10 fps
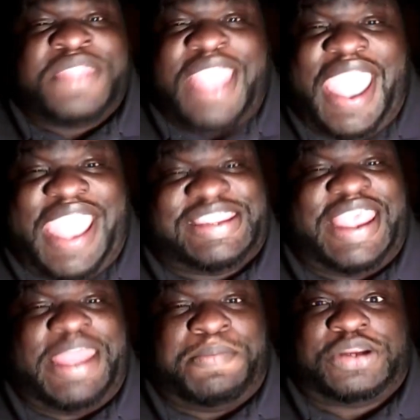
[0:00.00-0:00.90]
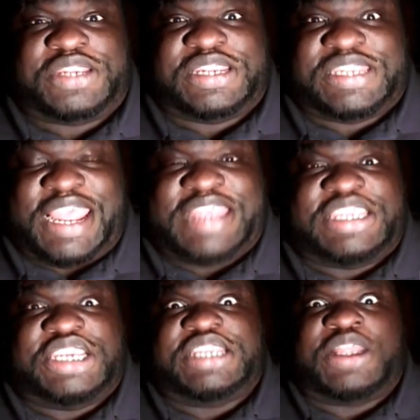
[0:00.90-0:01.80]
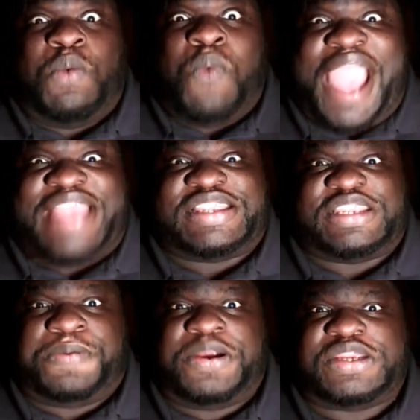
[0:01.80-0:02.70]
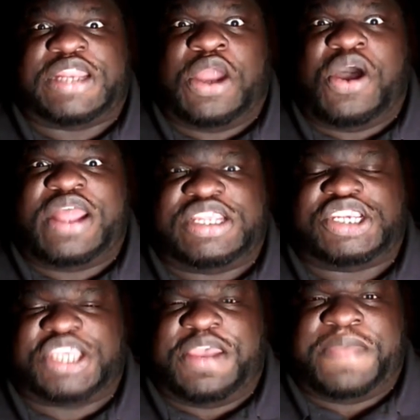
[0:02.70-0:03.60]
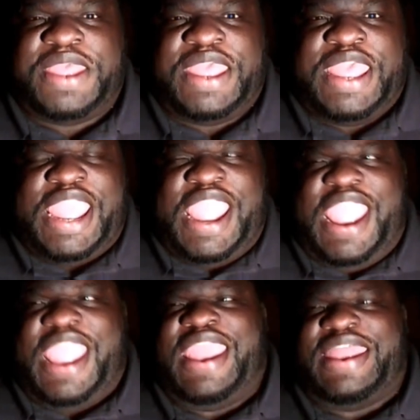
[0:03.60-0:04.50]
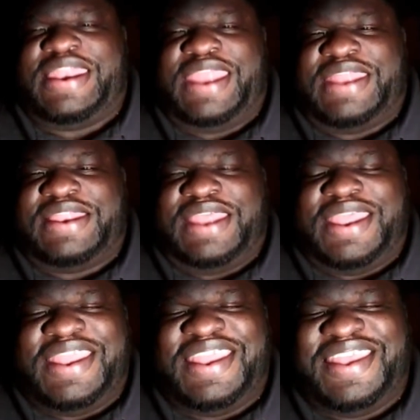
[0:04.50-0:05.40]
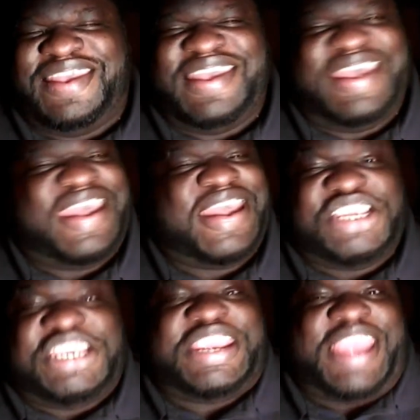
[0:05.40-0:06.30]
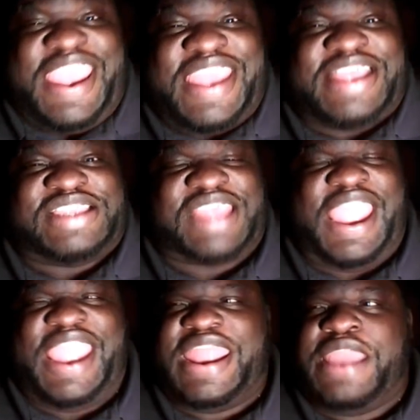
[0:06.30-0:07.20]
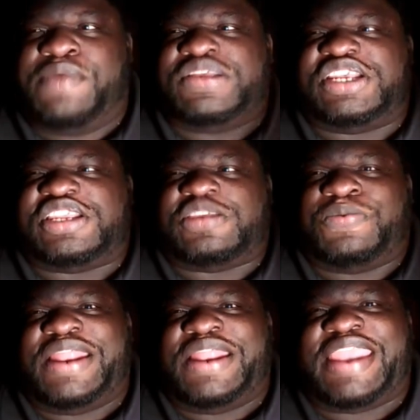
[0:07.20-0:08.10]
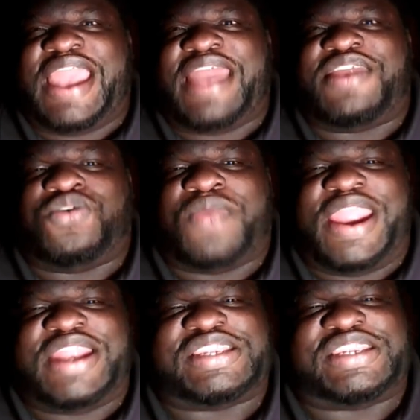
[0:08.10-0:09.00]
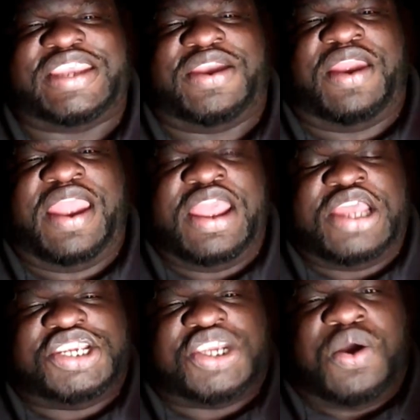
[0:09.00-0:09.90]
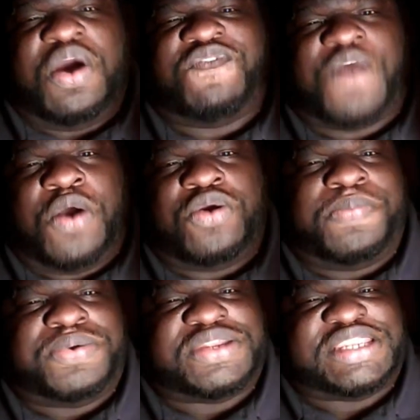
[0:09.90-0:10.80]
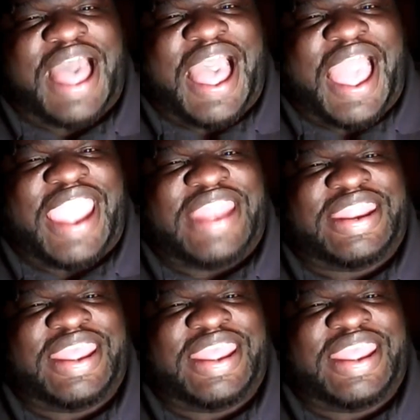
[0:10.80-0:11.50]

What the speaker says: as Ed Mercer says, she's the wisest person on the ship. And she is. And it was just really kind of great to see her show her vulnerable side